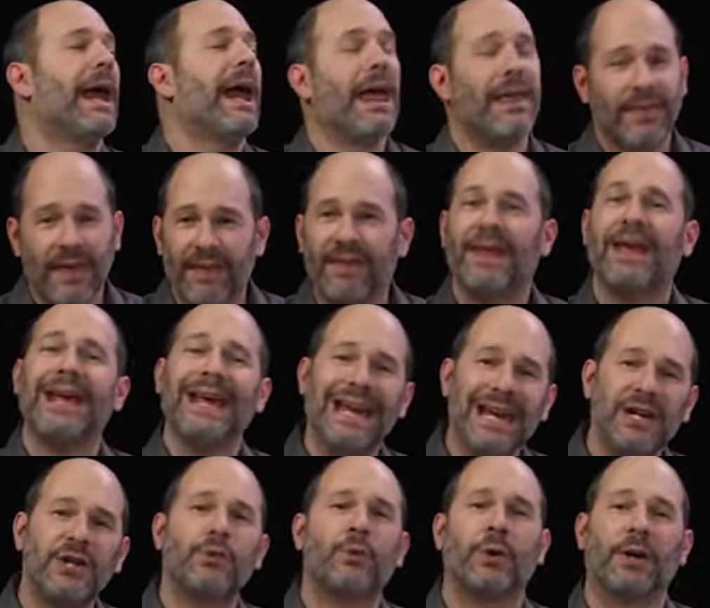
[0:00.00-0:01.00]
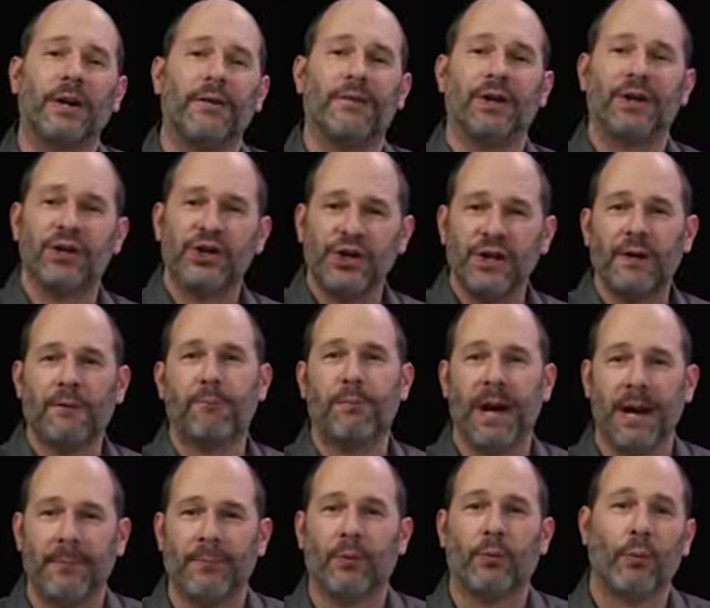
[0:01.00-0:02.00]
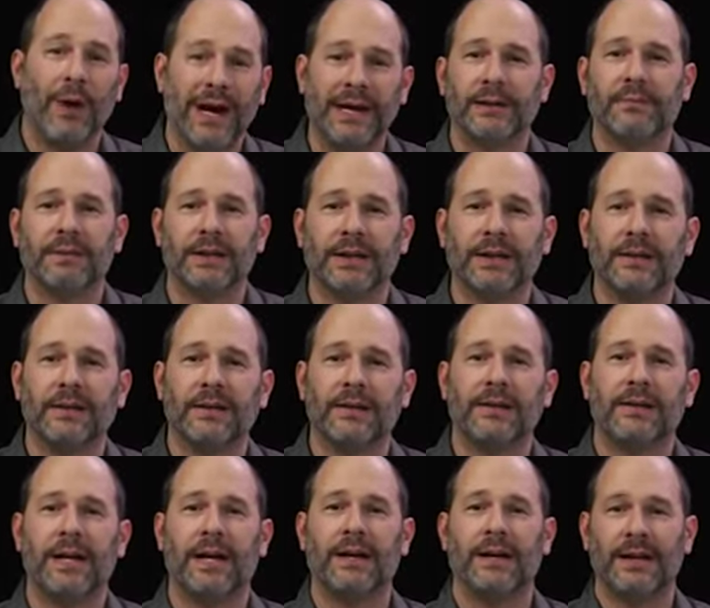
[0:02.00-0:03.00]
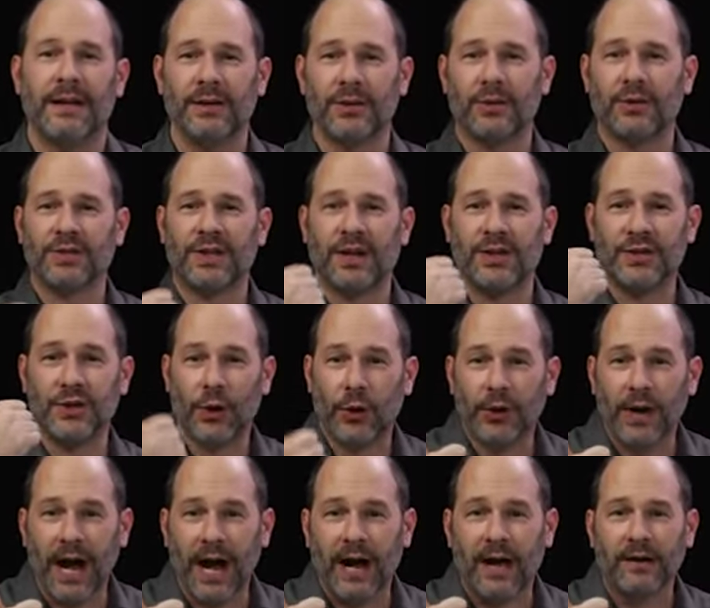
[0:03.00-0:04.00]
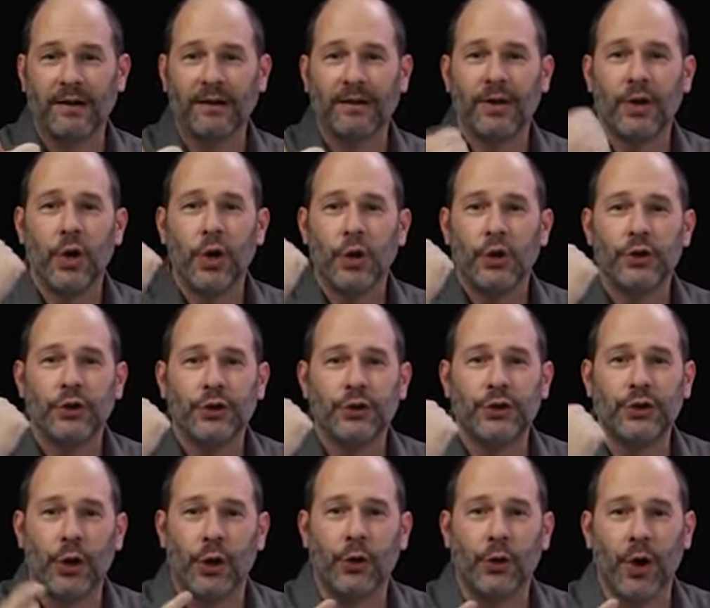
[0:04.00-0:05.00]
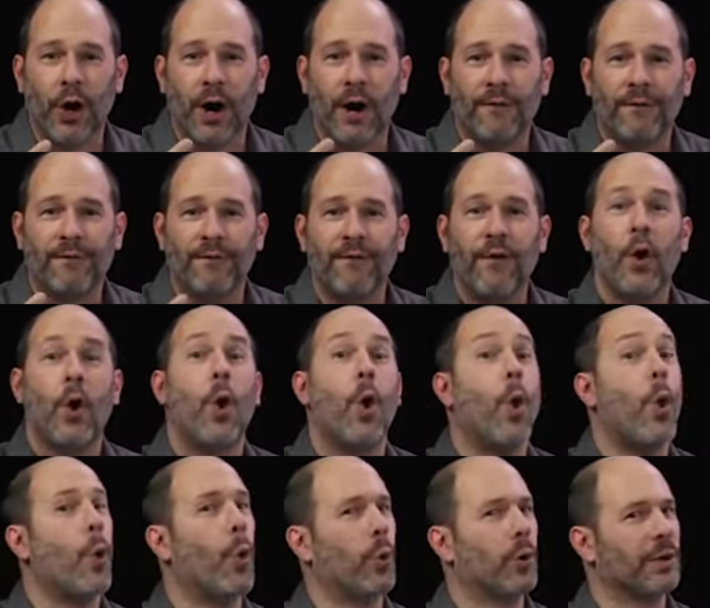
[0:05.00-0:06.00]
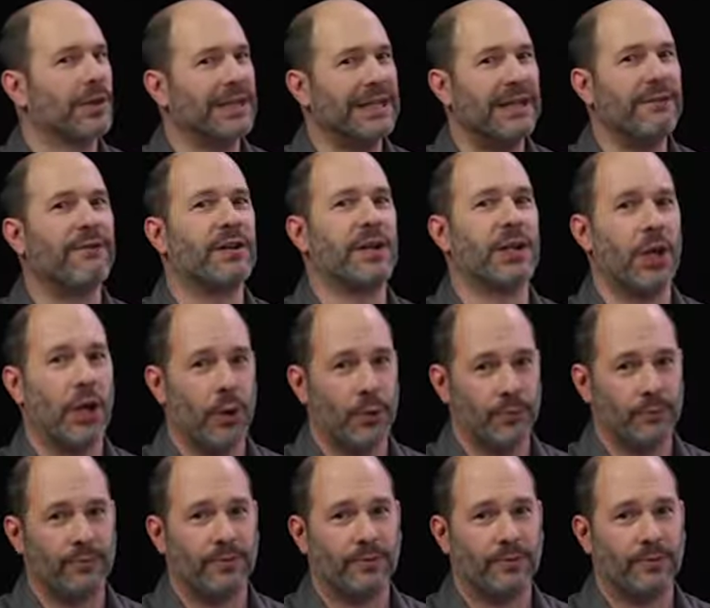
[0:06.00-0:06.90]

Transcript: And then they each were given a sheet of paper randomly that either said turn on, turn off, or leave it alone.